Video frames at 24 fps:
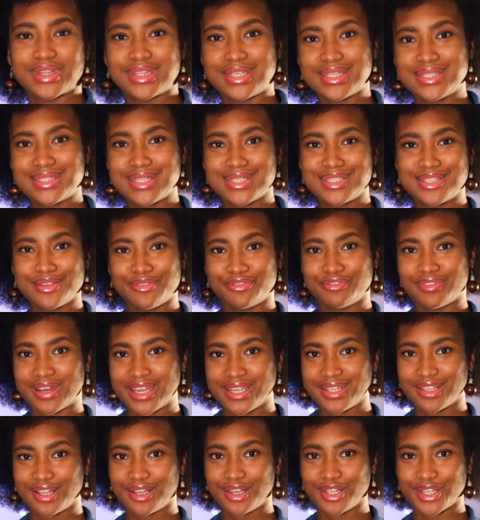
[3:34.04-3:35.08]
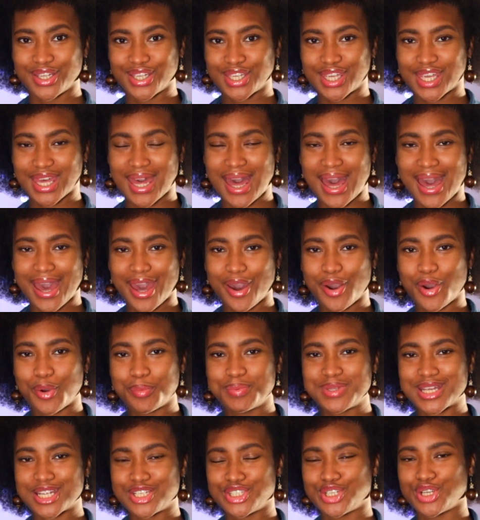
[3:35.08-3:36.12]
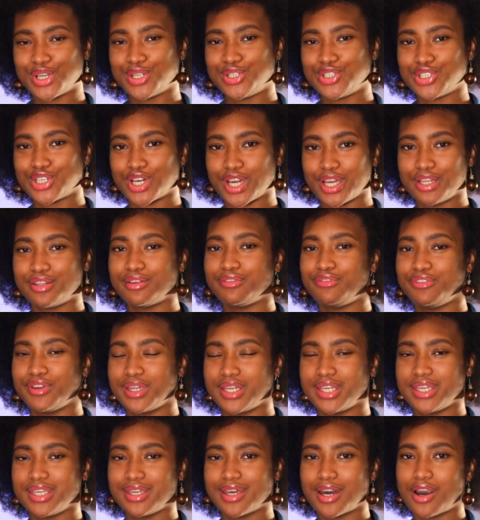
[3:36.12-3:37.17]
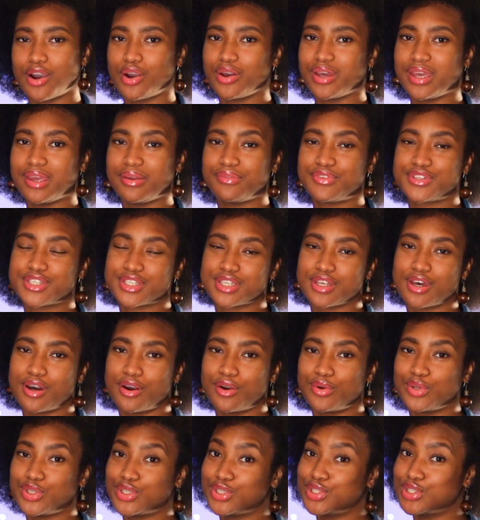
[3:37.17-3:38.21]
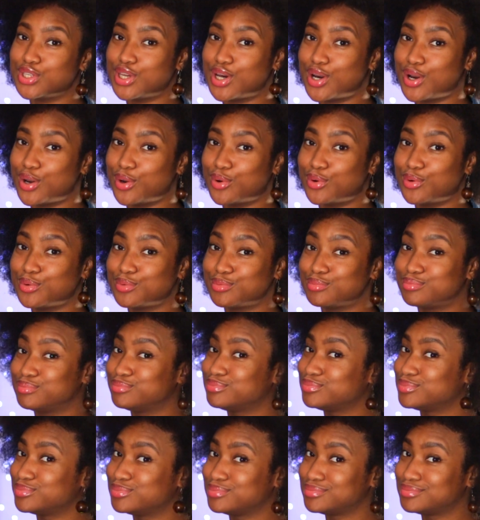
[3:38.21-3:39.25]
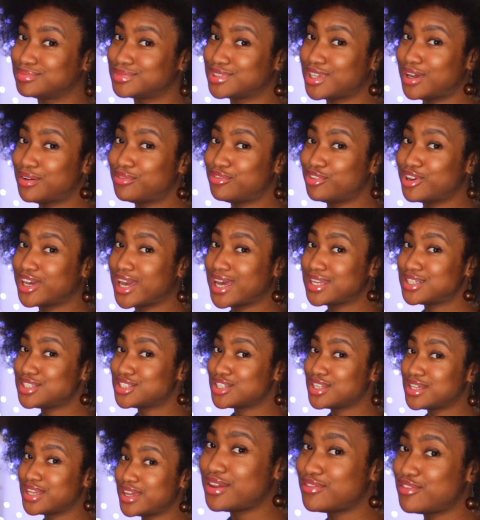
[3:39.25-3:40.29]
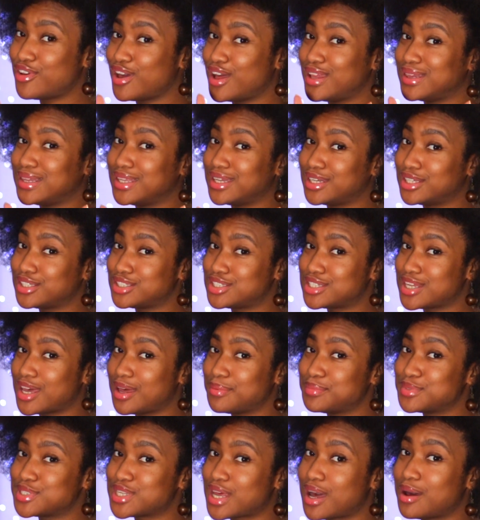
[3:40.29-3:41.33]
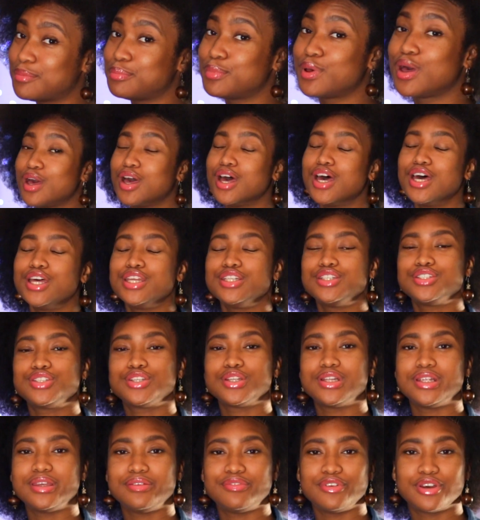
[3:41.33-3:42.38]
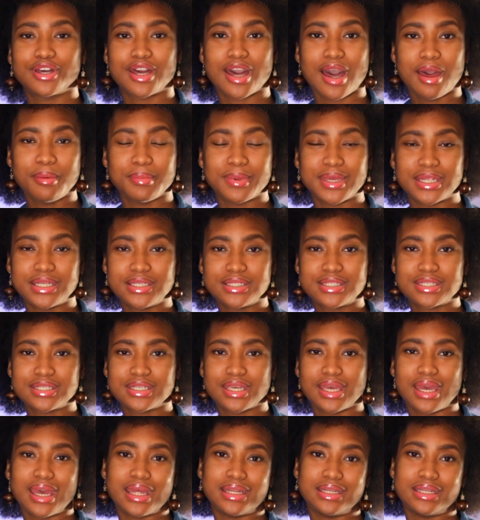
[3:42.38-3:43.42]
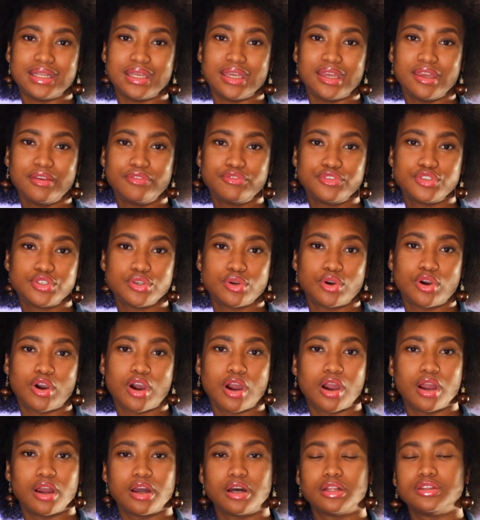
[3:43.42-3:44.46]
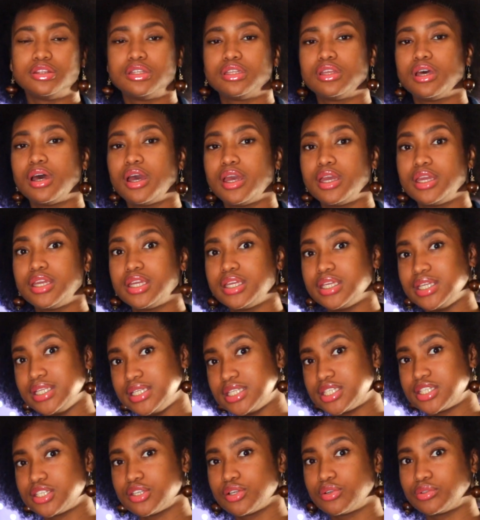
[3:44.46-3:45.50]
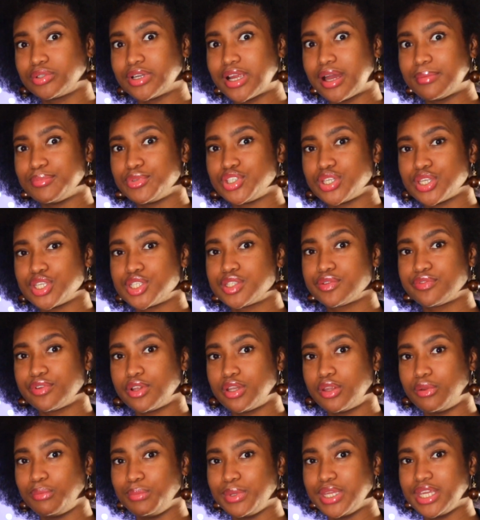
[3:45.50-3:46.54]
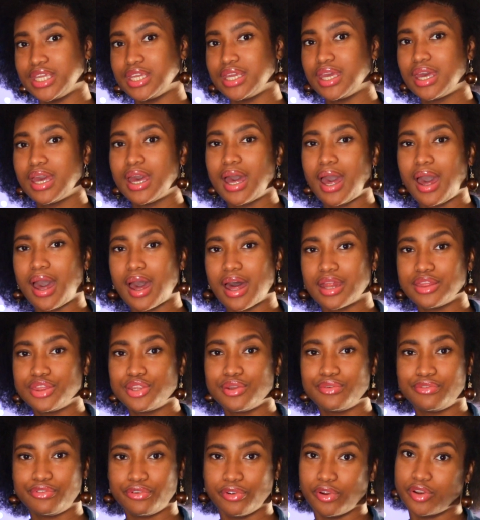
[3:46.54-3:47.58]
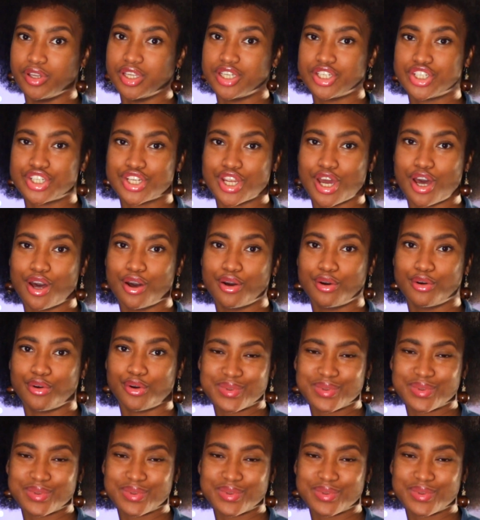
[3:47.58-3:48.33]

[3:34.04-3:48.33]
This is the final look. I hope that you enjoyed the video. If so, you know, don't forget to leave a little thumbs up, to leave a comment, and if you're on Instagram, just follow me at The Ferny Show.